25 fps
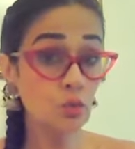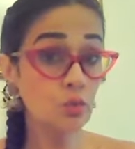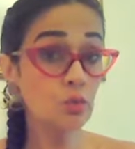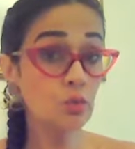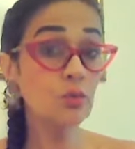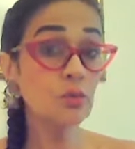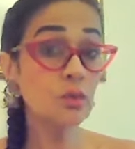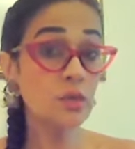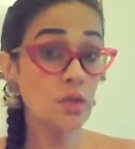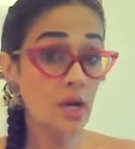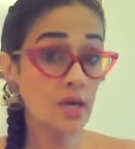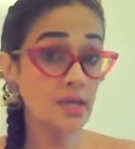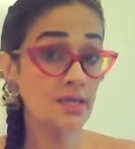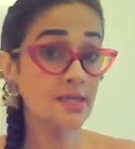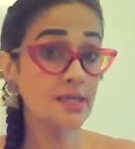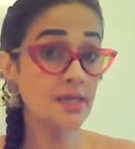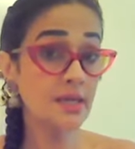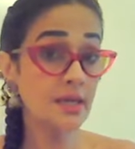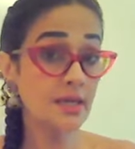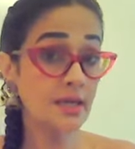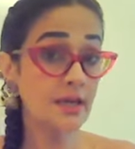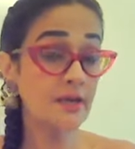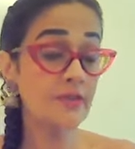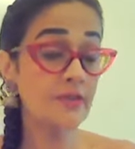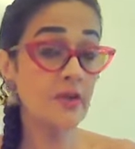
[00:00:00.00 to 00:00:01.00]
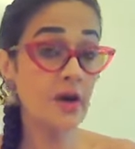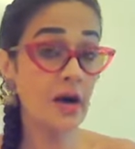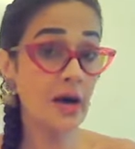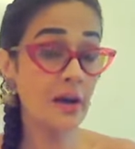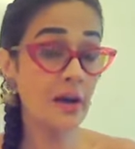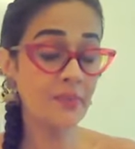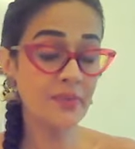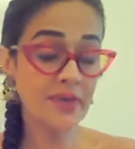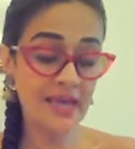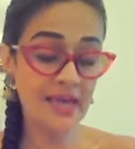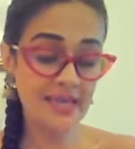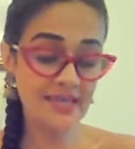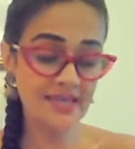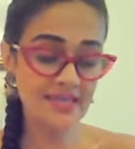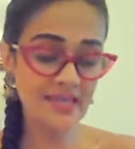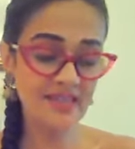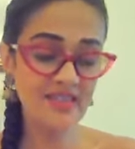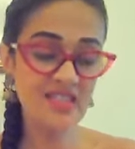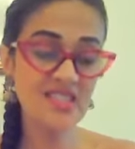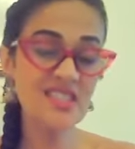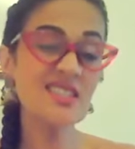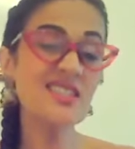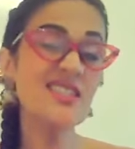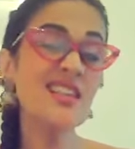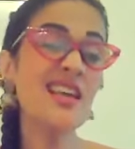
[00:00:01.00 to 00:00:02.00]
Do not give up,
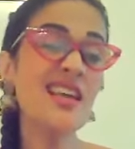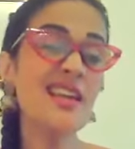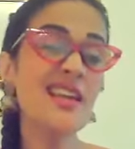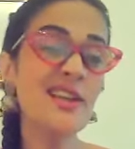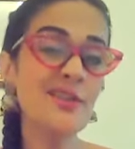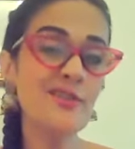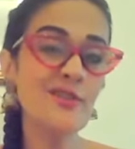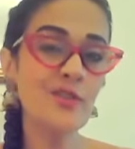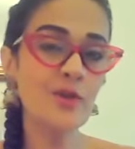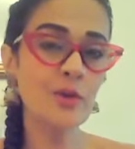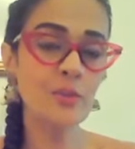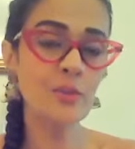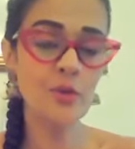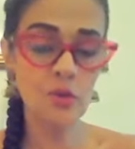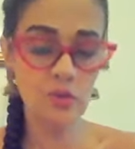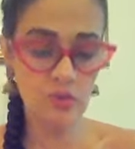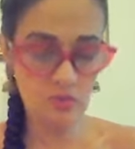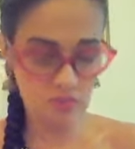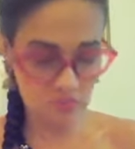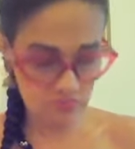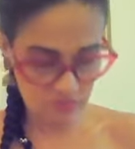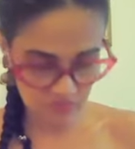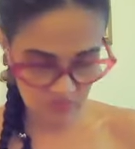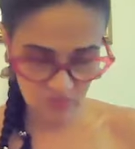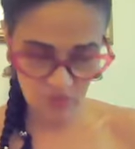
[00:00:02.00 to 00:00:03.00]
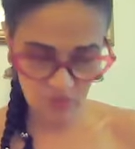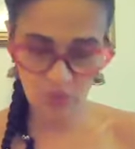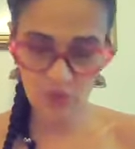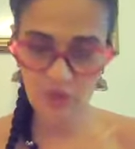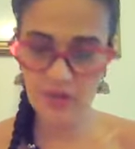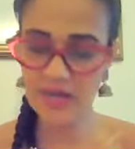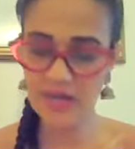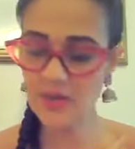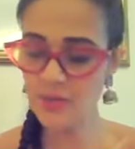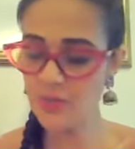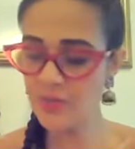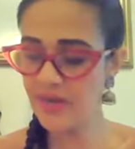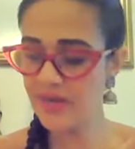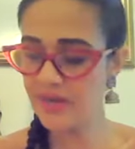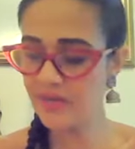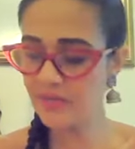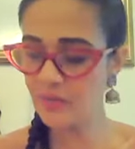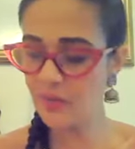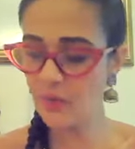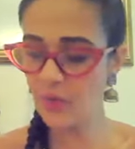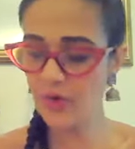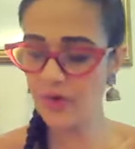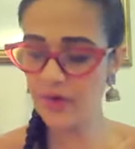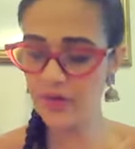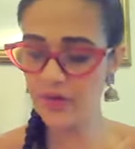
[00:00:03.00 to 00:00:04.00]
Cancer. This is hidden from you. So get
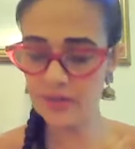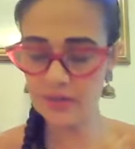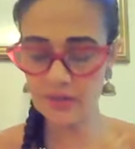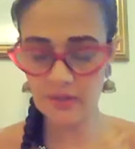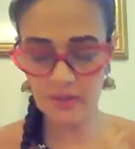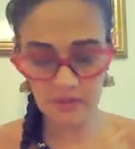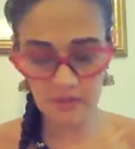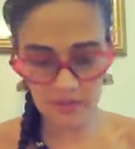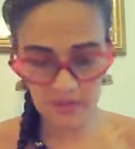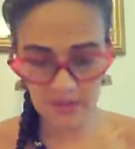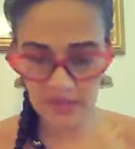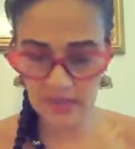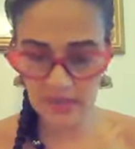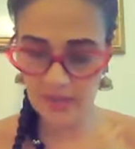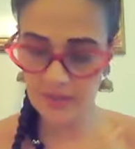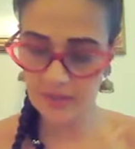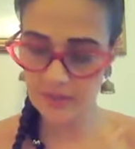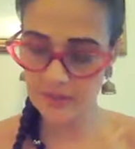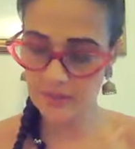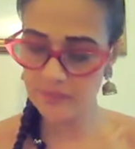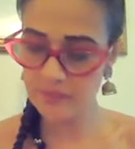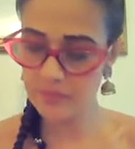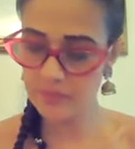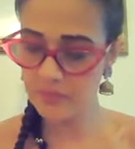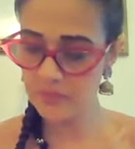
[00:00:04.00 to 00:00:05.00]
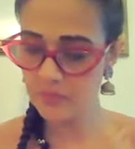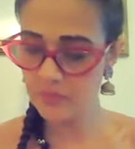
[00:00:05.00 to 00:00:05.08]
ready for it. Okay.